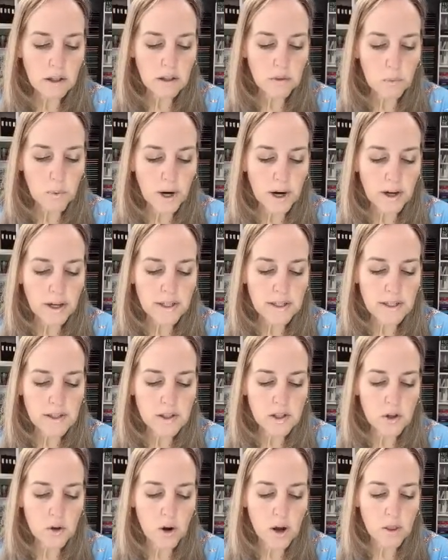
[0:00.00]
where it
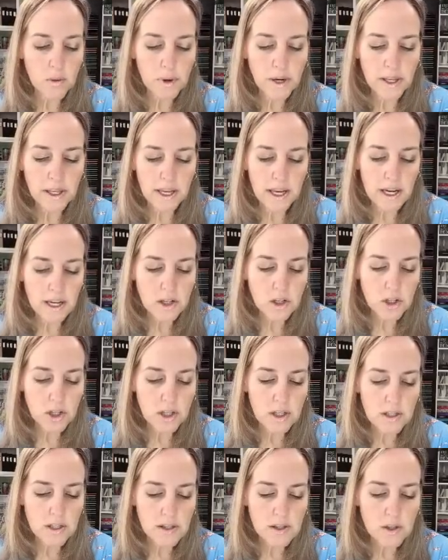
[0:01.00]
doesn't go all the way to the edge and
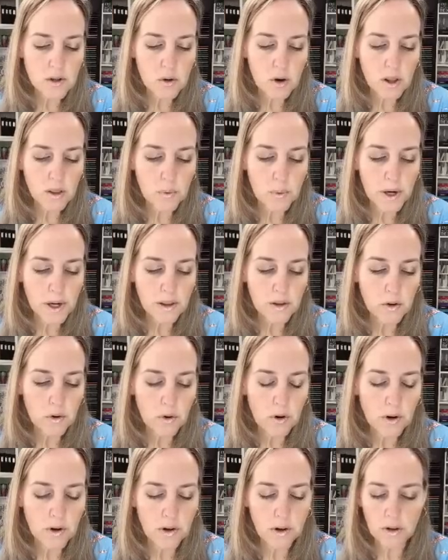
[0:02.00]
it doesn't go all the way to the
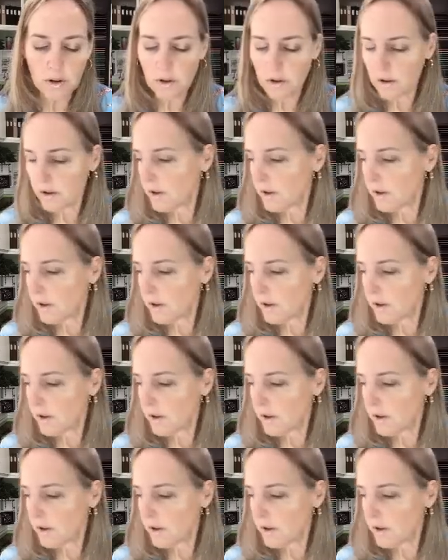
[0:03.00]
corner.